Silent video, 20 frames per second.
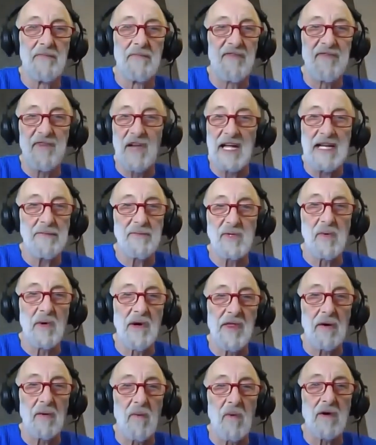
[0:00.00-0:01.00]
flames where
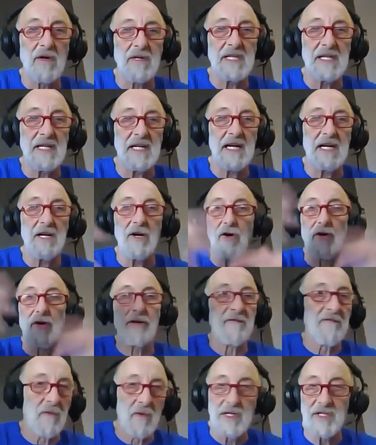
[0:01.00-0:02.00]
there weren't any,
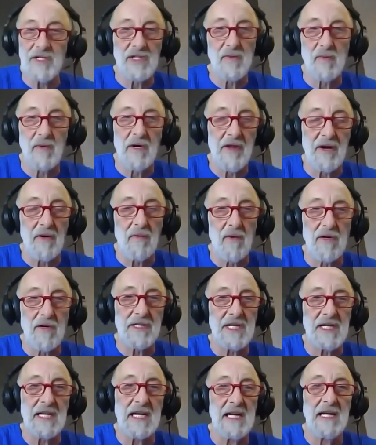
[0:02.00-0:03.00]
heard voices where there
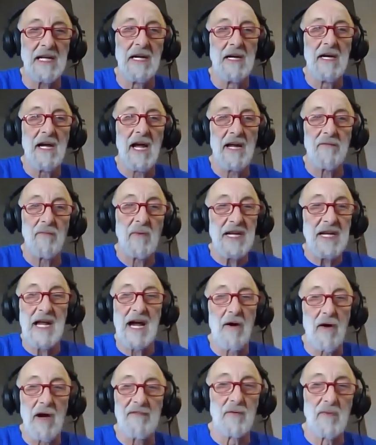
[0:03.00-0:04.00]
weren't any, and we
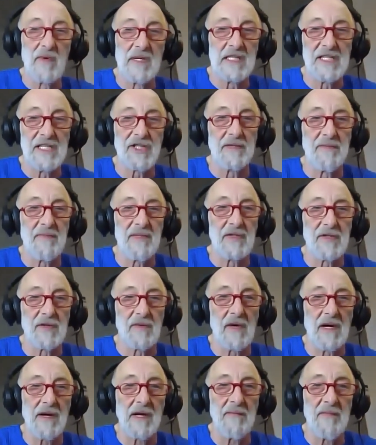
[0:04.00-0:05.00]
now have a religion built
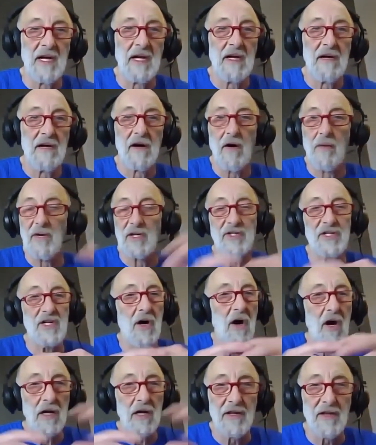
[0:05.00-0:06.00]
around him. Almost
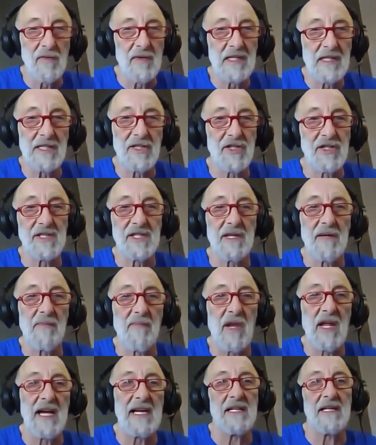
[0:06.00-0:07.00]
all of the religions of the
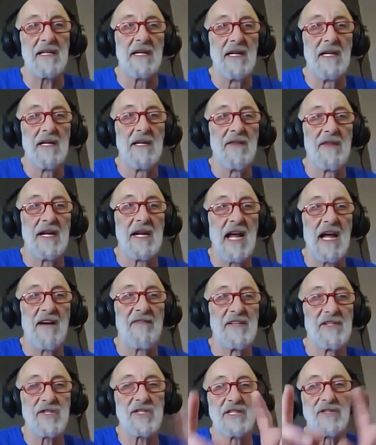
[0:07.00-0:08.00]
planet that have
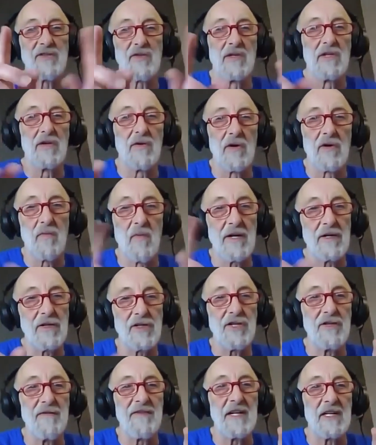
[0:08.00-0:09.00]
a central or one or
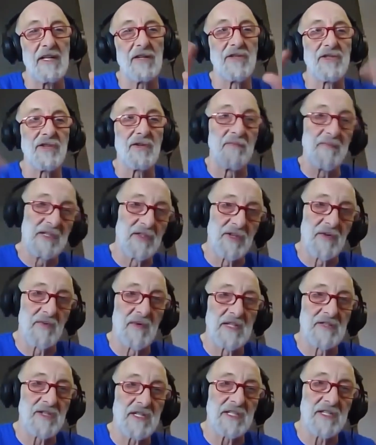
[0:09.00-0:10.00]
two figures are built
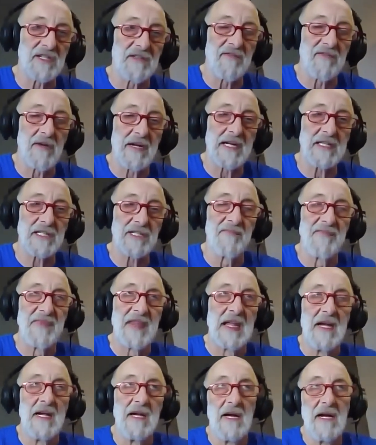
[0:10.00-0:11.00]
around schizophrenics.
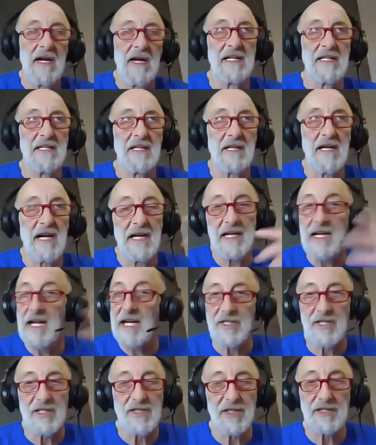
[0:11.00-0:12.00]
And he
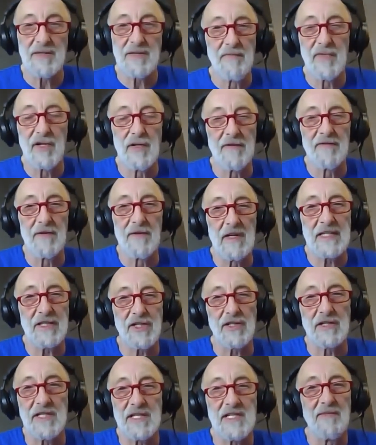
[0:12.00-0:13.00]
has this just beautiful
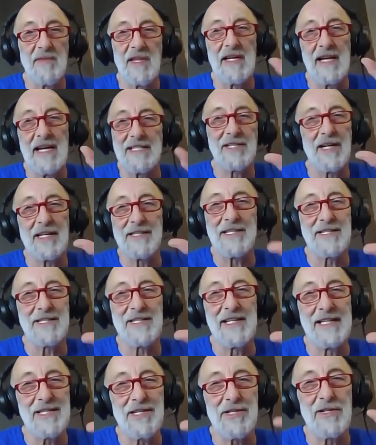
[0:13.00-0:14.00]
lecture, and and he's got this
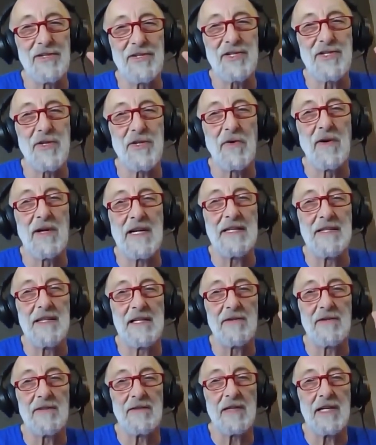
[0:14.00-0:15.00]
nice little story in
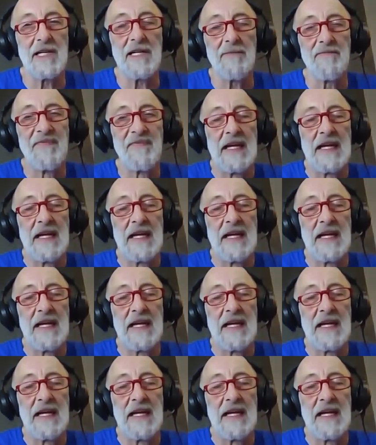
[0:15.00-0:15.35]
there, okay?